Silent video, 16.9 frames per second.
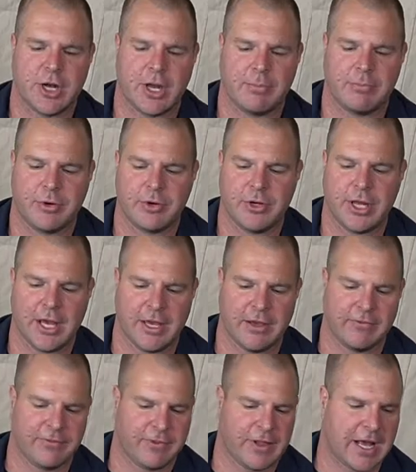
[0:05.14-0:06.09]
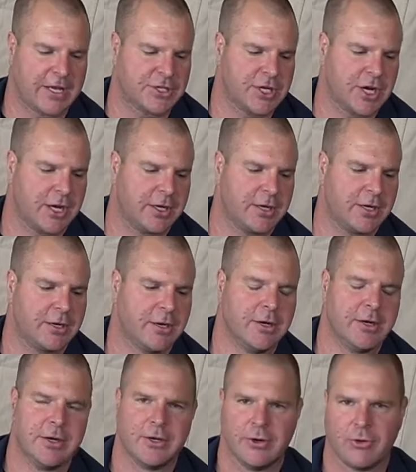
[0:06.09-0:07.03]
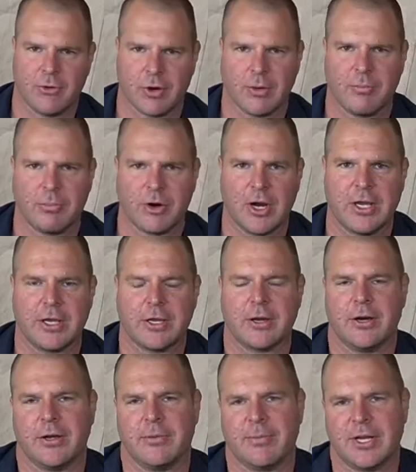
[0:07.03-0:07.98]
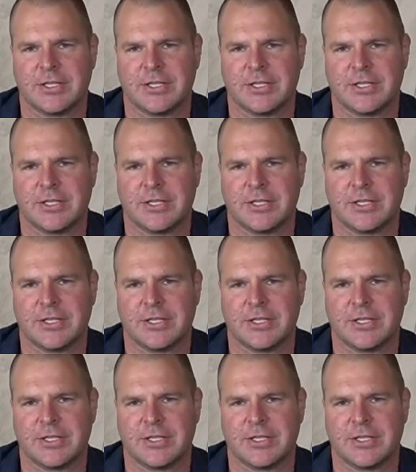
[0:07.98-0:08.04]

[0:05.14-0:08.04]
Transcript: I put a flash hider or a brake on my